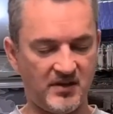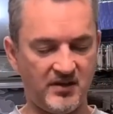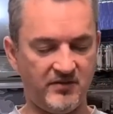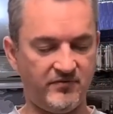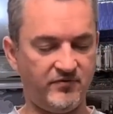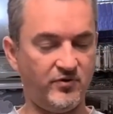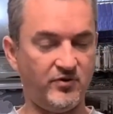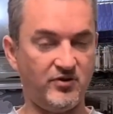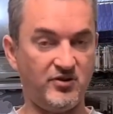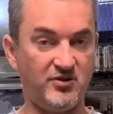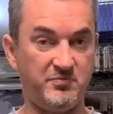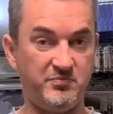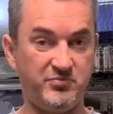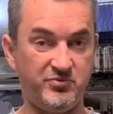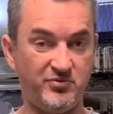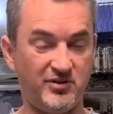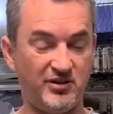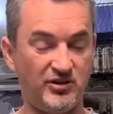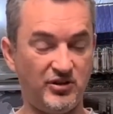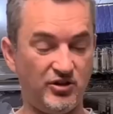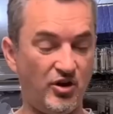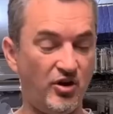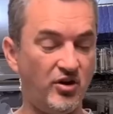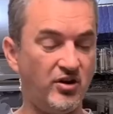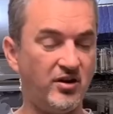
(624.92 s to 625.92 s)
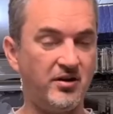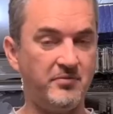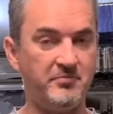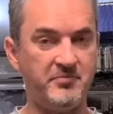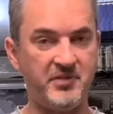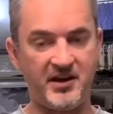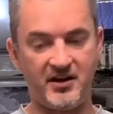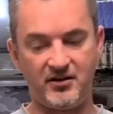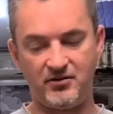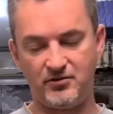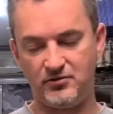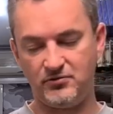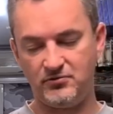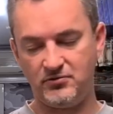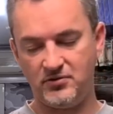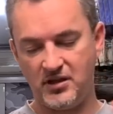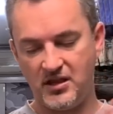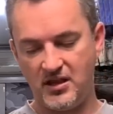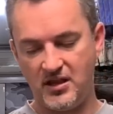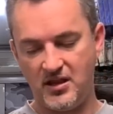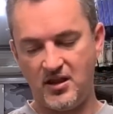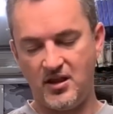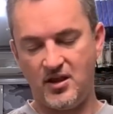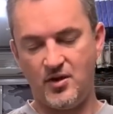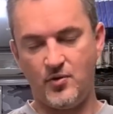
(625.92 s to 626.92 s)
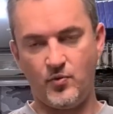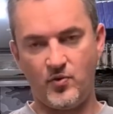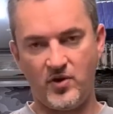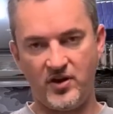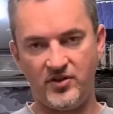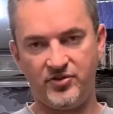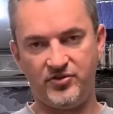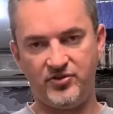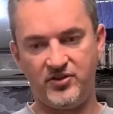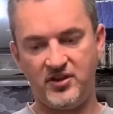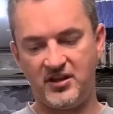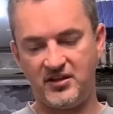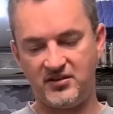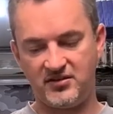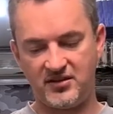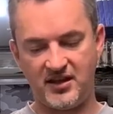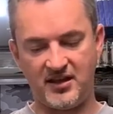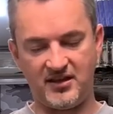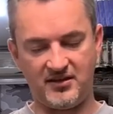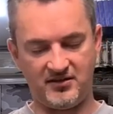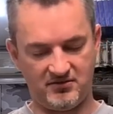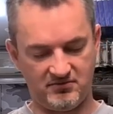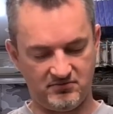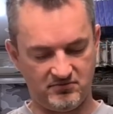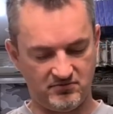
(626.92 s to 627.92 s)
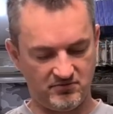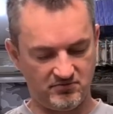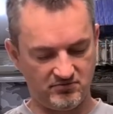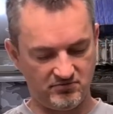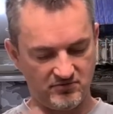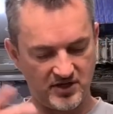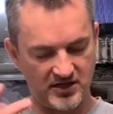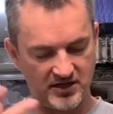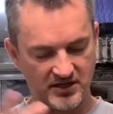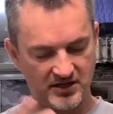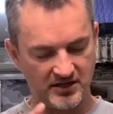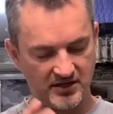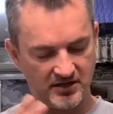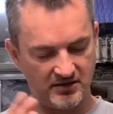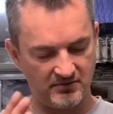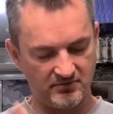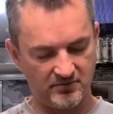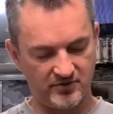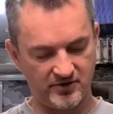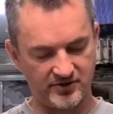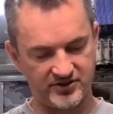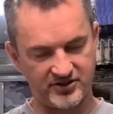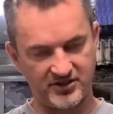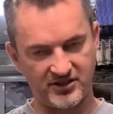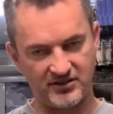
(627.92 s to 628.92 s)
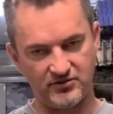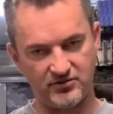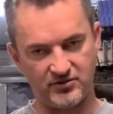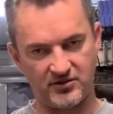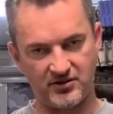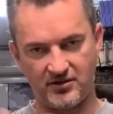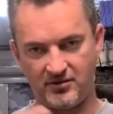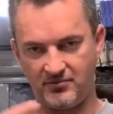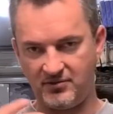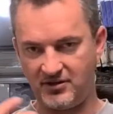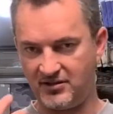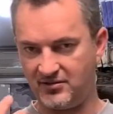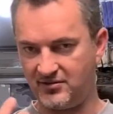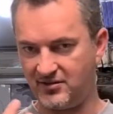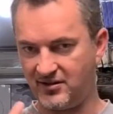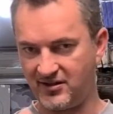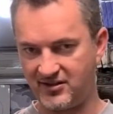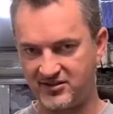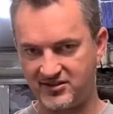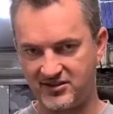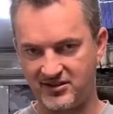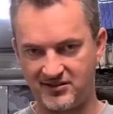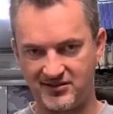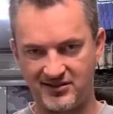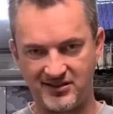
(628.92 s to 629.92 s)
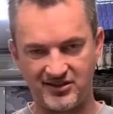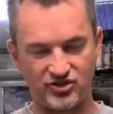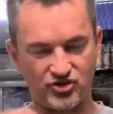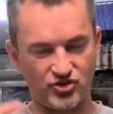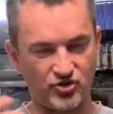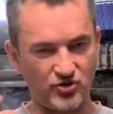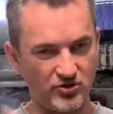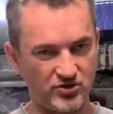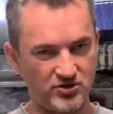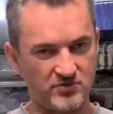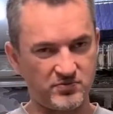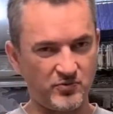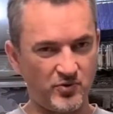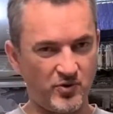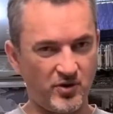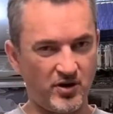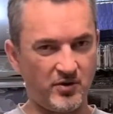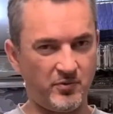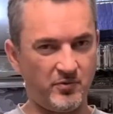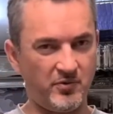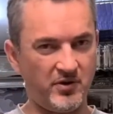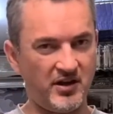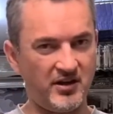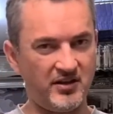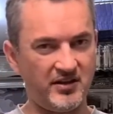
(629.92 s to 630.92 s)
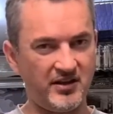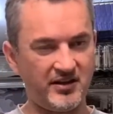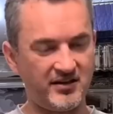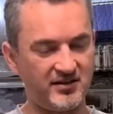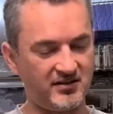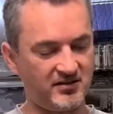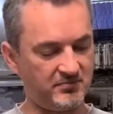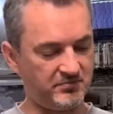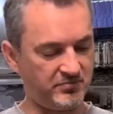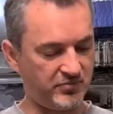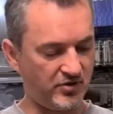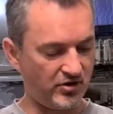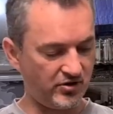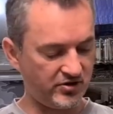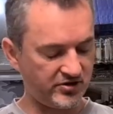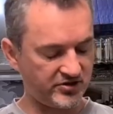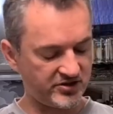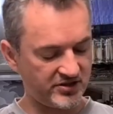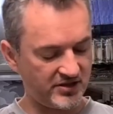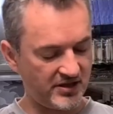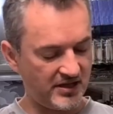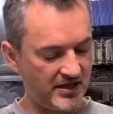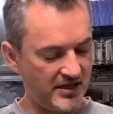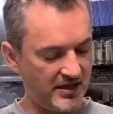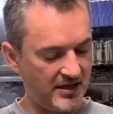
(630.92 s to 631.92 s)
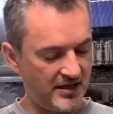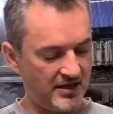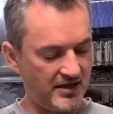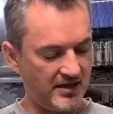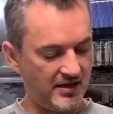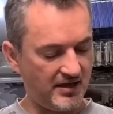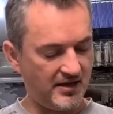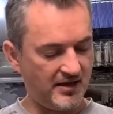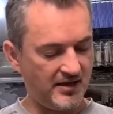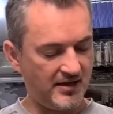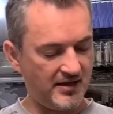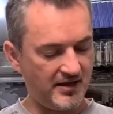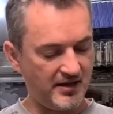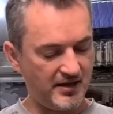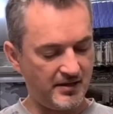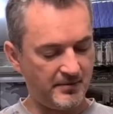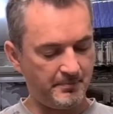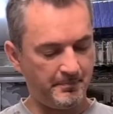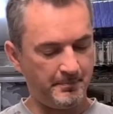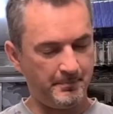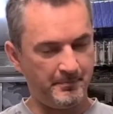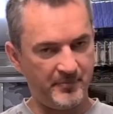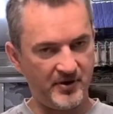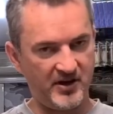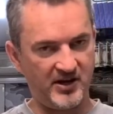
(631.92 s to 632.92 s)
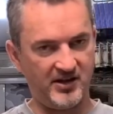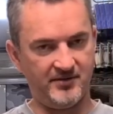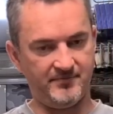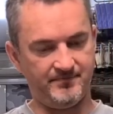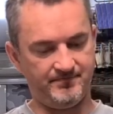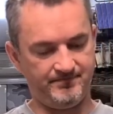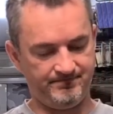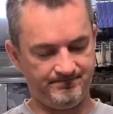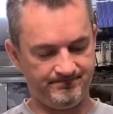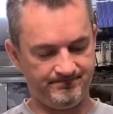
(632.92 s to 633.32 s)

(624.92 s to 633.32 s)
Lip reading: If you want to put a longer barrel, one thing that I say, look, I mean, like I said, it shoots quite well out of the box, but